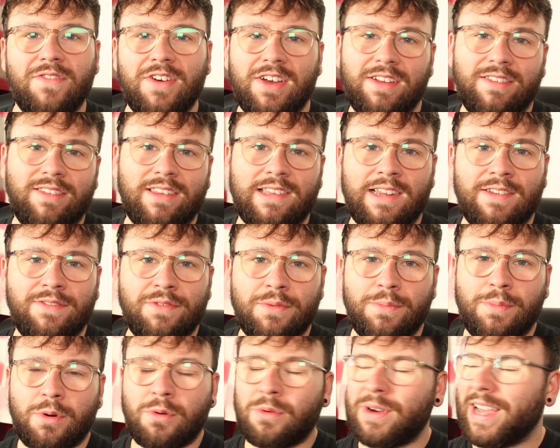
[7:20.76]
versus
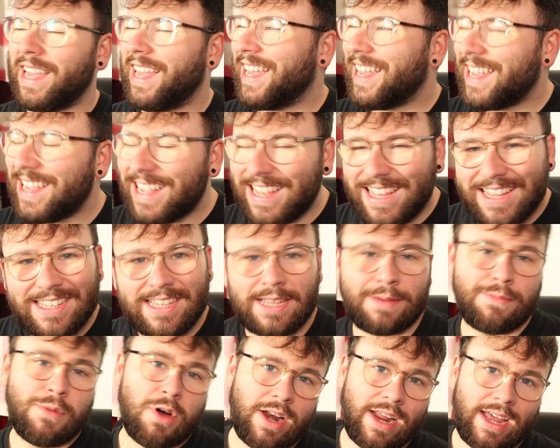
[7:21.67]
Liverpool, easy
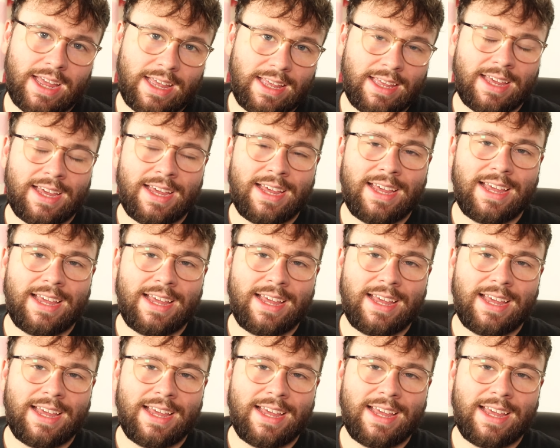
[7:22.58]
money.